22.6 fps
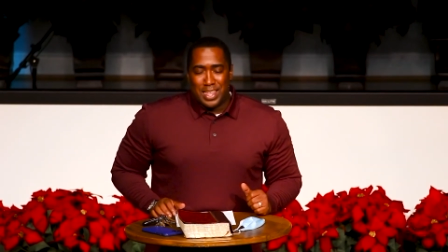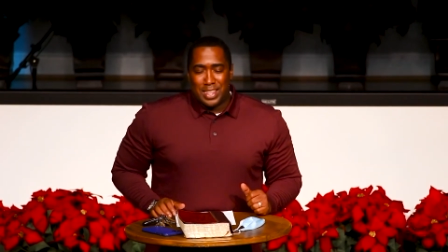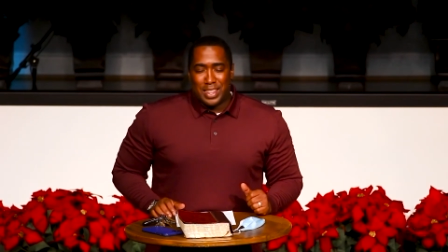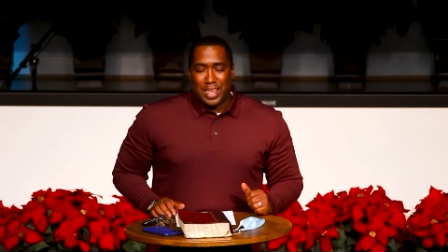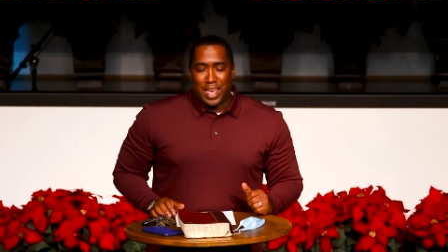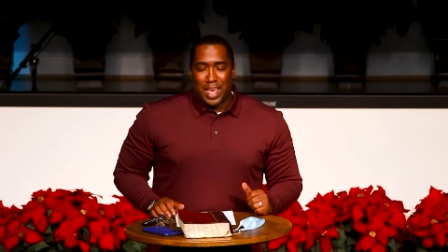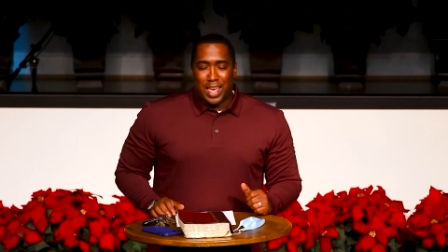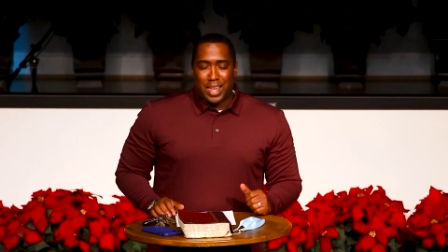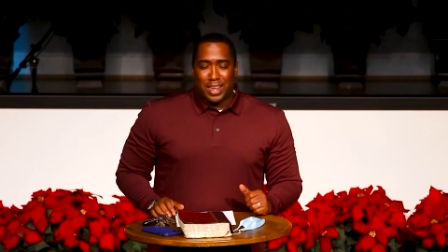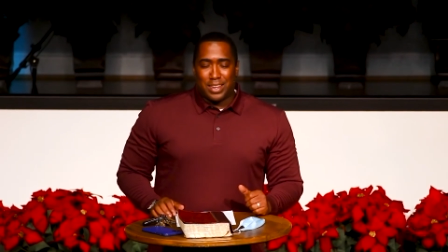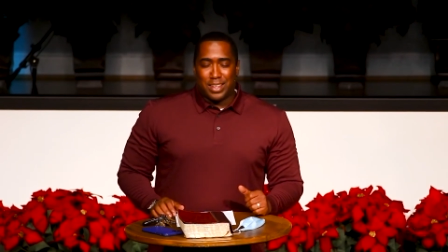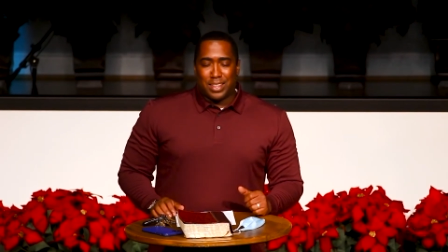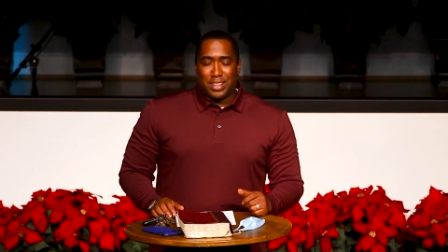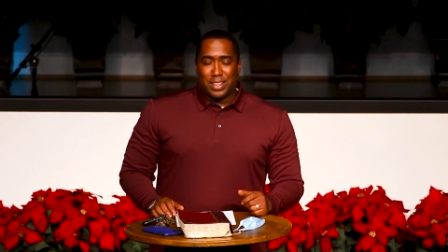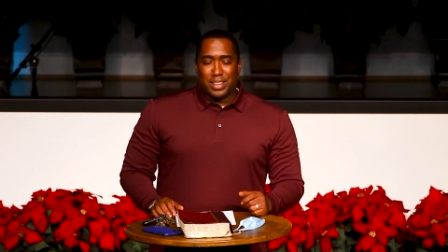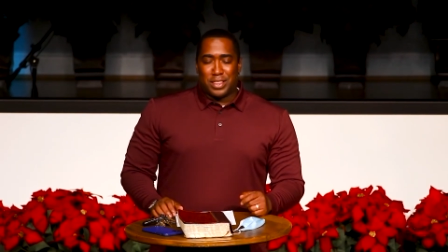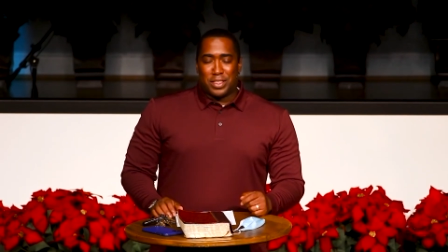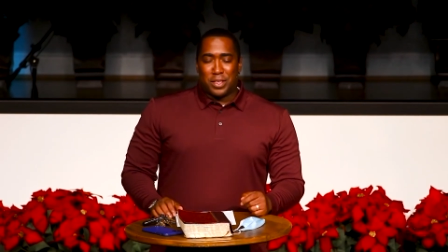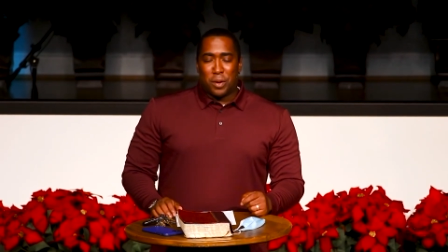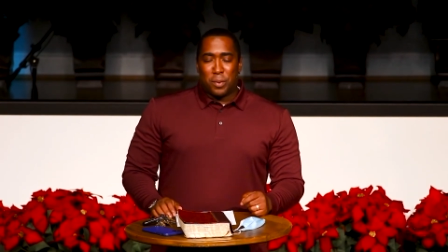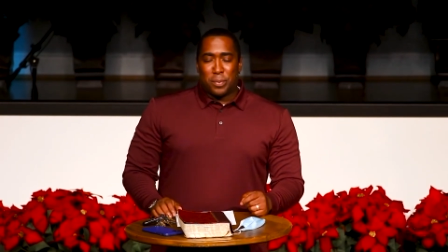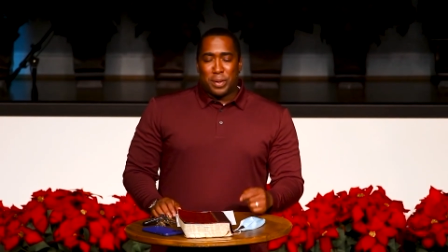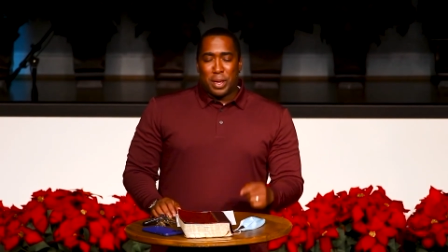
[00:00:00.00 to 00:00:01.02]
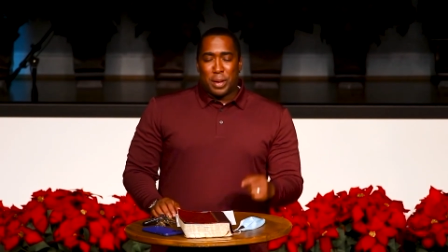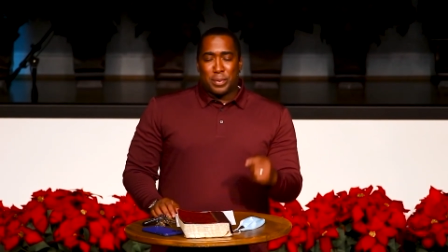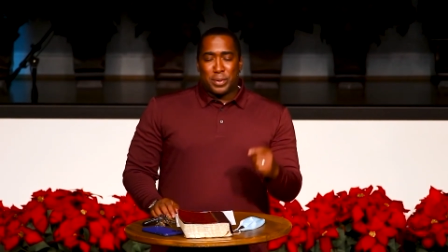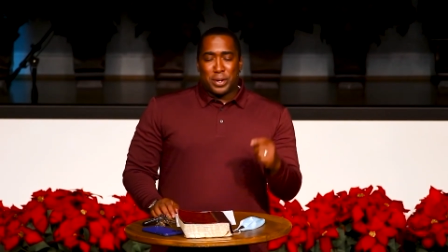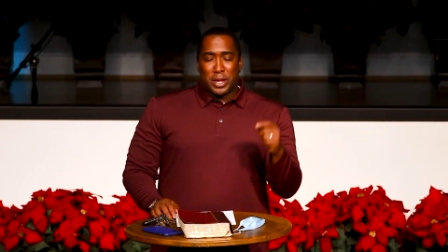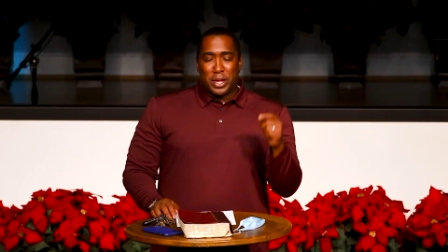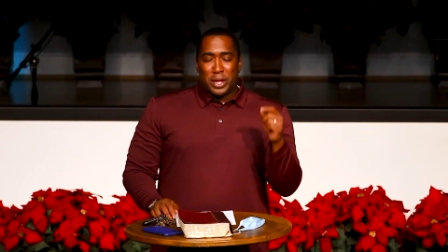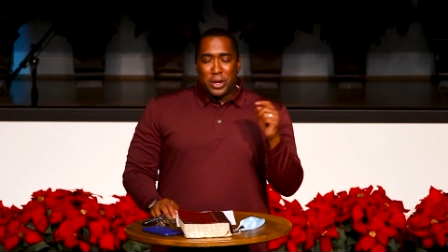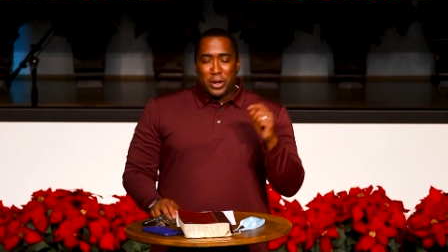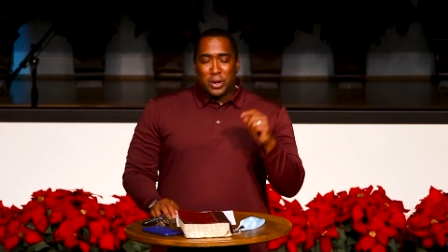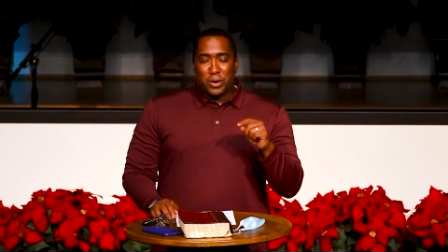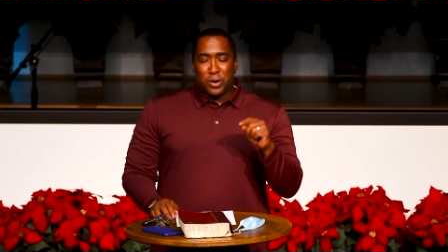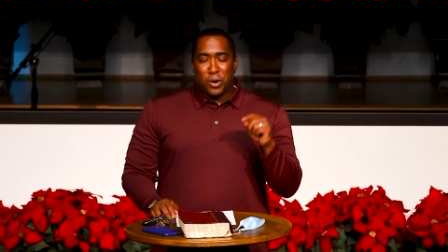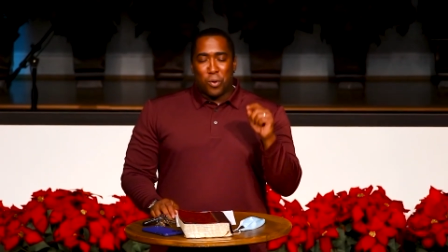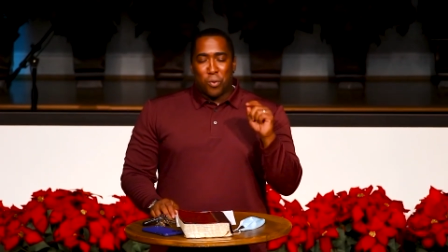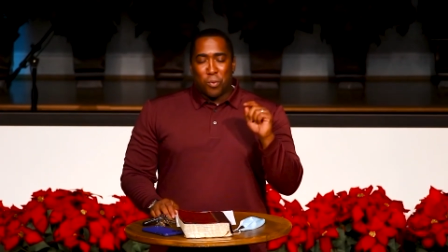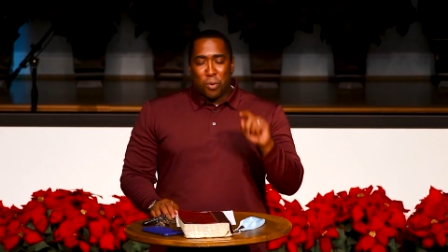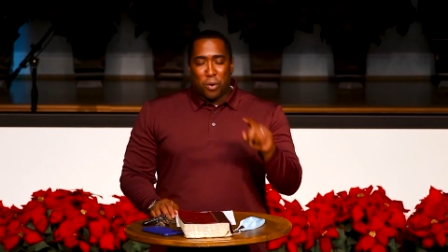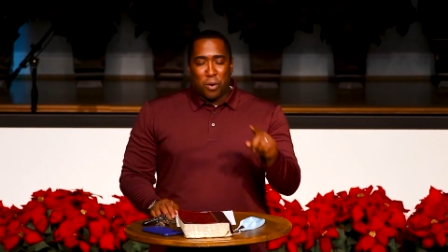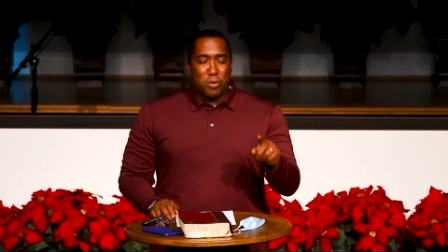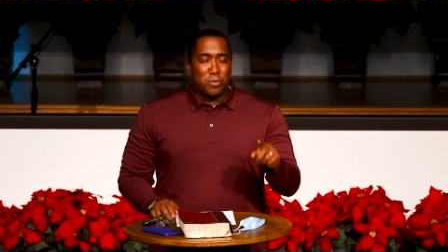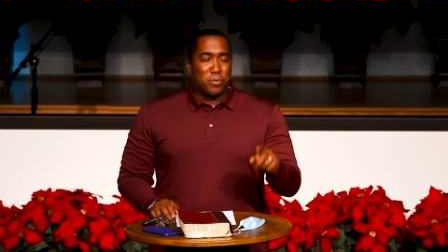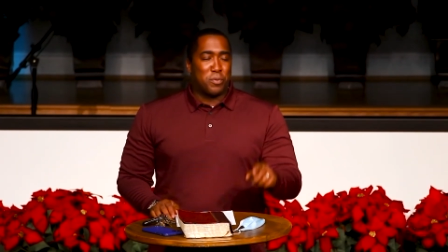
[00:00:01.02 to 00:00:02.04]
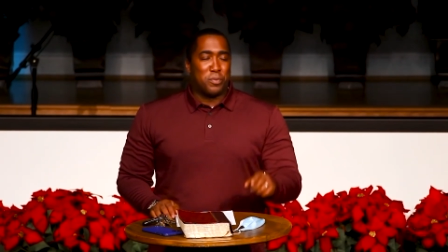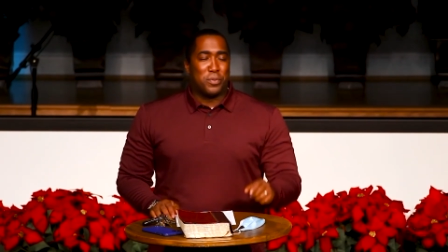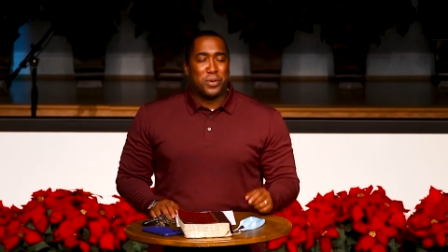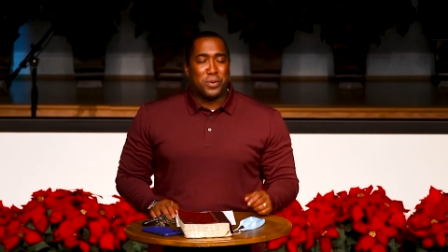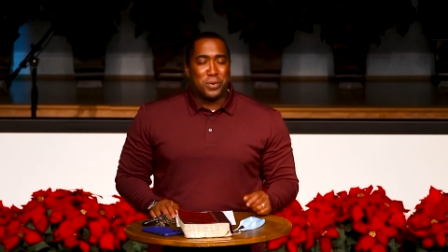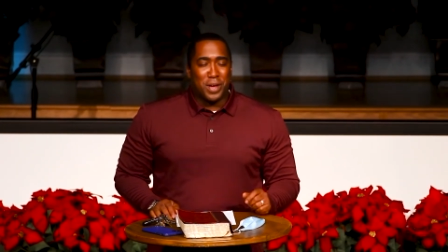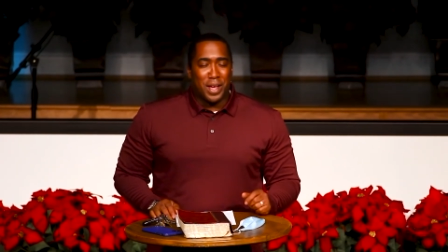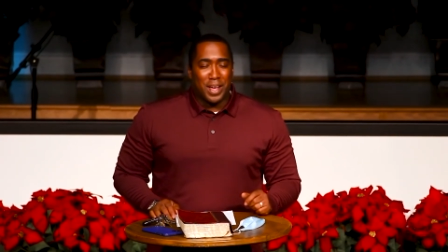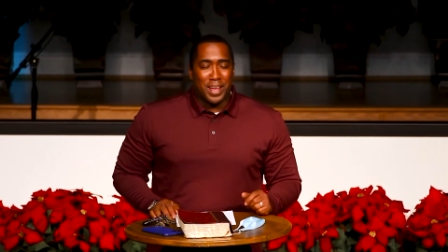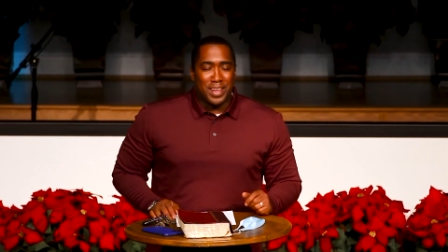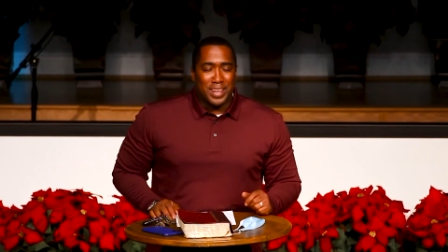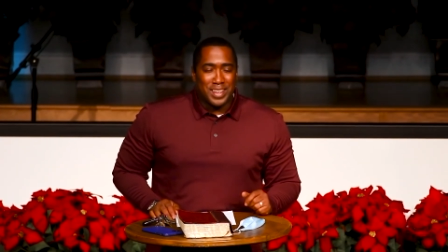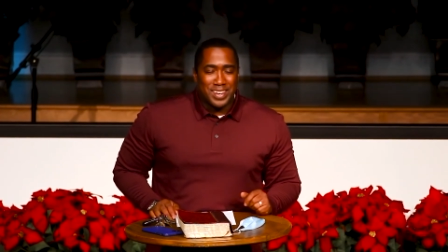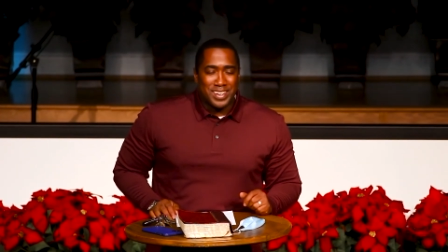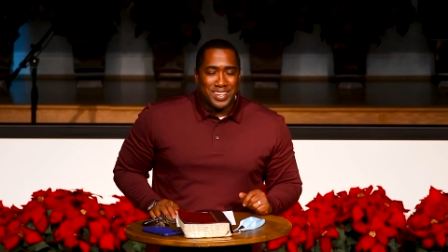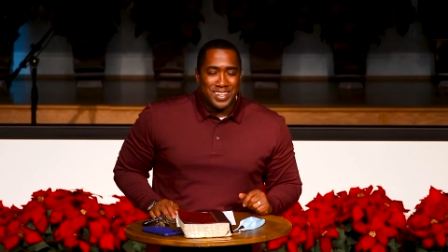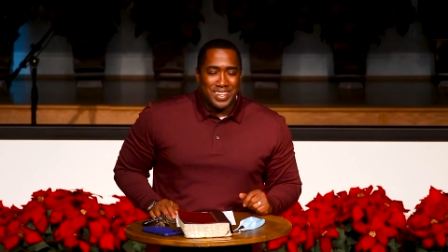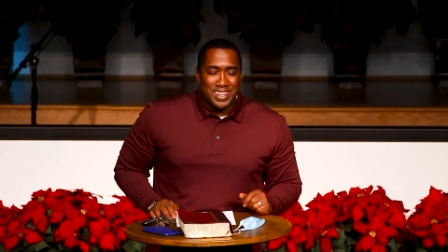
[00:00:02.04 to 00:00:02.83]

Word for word: that they'll be able to hear a word from you, God.